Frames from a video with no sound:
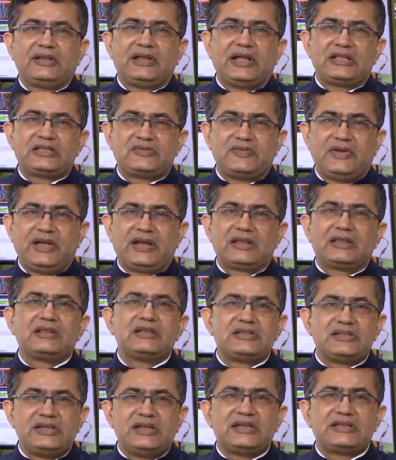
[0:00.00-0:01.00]
And that's where
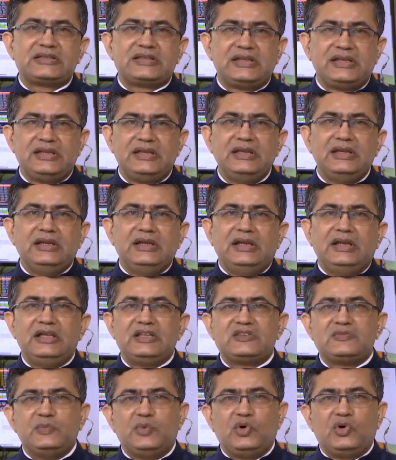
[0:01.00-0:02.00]
the GST
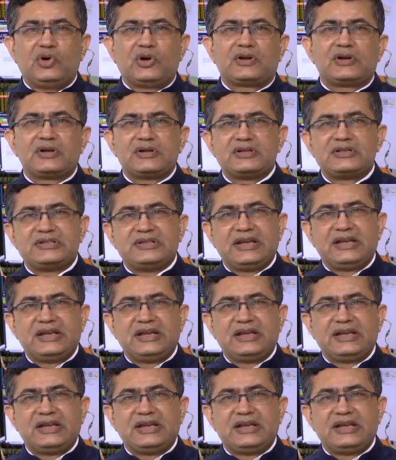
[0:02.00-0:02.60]
is more